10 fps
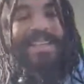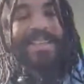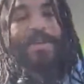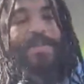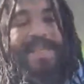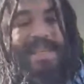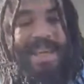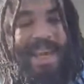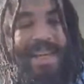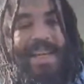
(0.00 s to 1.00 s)
the
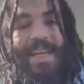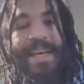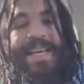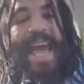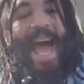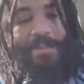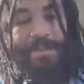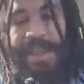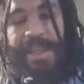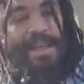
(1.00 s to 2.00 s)
domesticated
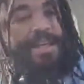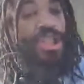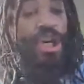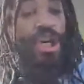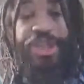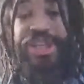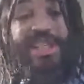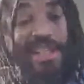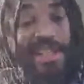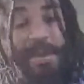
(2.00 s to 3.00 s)
Catholic church and
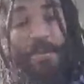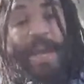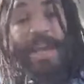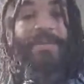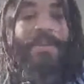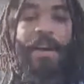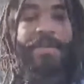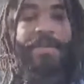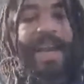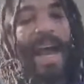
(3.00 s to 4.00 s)
state way of
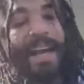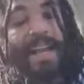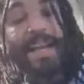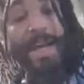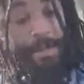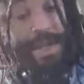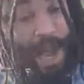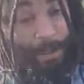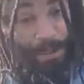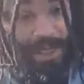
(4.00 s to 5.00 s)
loving and how they
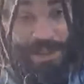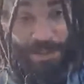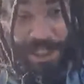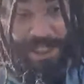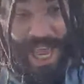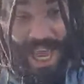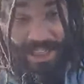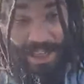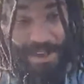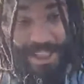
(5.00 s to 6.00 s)
monopolize. We just had
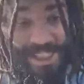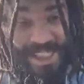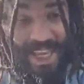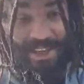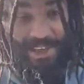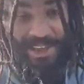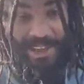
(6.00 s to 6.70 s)
Loving's Day.